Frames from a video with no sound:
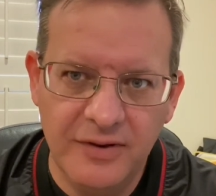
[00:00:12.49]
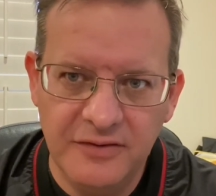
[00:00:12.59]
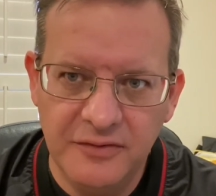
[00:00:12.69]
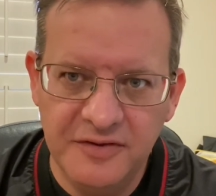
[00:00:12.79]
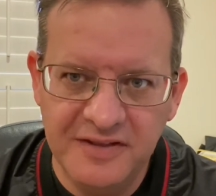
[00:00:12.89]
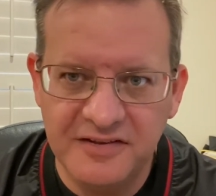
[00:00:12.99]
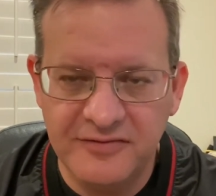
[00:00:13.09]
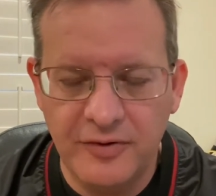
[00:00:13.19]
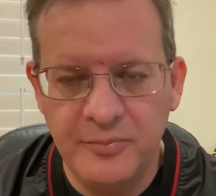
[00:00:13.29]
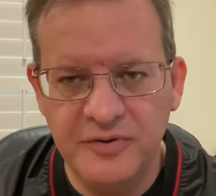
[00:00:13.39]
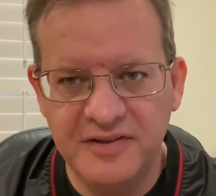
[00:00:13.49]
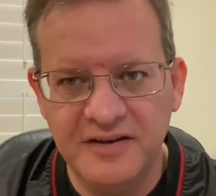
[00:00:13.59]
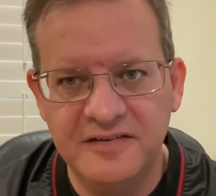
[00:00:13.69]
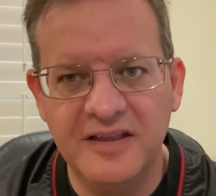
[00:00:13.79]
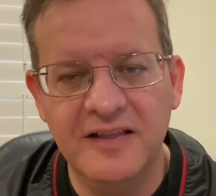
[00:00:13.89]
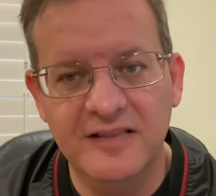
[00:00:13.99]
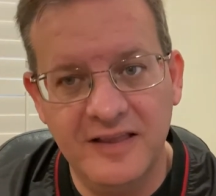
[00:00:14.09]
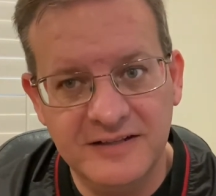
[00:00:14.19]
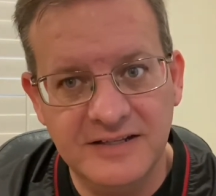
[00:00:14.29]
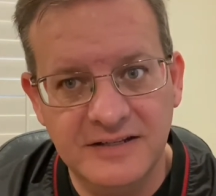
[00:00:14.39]
U.S. House of Representatives
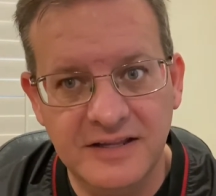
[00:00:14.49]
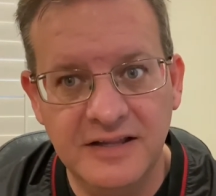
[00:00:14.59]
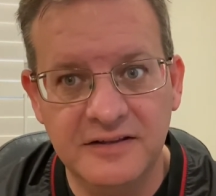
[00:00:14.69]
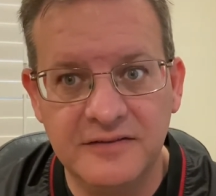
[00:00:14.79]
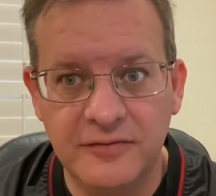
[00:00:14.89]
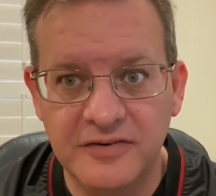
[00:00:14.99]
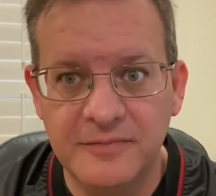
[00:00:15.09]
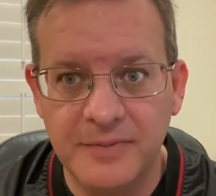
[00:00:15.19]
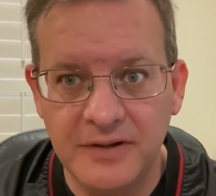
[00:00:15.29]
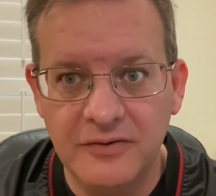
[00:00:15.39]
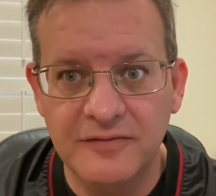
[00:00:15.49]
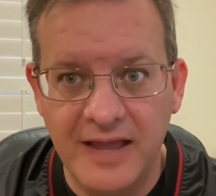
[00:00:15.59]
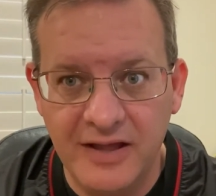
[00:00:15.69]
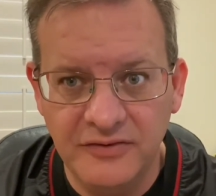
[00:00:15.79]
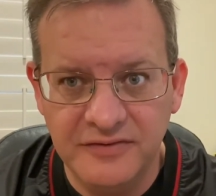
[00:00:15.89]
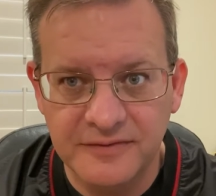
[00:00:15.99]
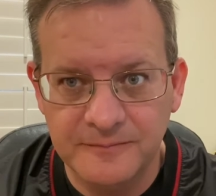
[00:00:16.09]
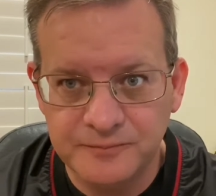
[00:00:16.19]
elected its first Speaker of the House,